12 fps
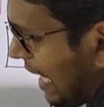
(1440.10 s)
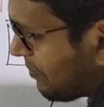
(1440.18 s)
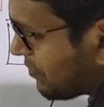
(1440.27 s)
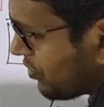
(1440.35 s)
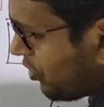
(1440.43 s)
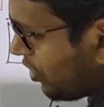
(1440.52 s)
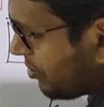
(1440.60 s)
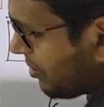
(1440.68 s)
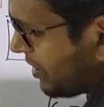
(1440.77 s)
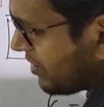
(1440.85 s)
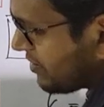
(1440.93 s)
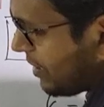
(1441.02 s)
epsilon
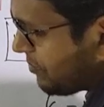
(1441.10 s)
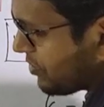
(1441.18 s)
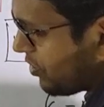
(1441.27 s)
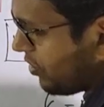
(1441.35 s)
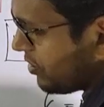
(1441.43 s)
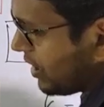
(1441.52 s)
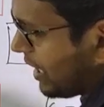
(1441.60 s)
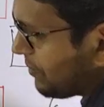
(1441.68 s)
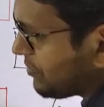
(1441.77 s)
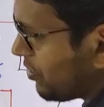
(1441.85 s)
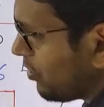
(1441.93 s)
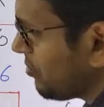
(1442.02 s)
minus epsilon.
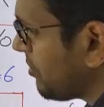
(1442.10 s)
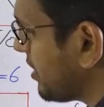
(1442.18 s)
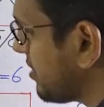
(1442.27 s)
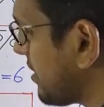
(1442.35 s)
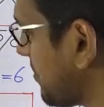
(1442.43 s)
Epsilon minus